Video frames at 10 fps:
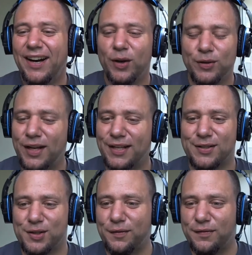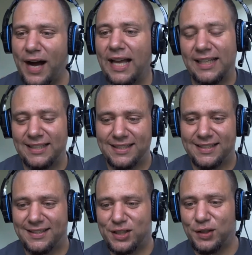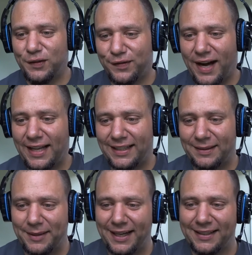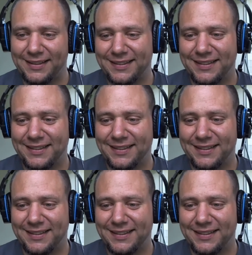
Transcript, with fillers: oh, you guys are so violent. You're so violent, man.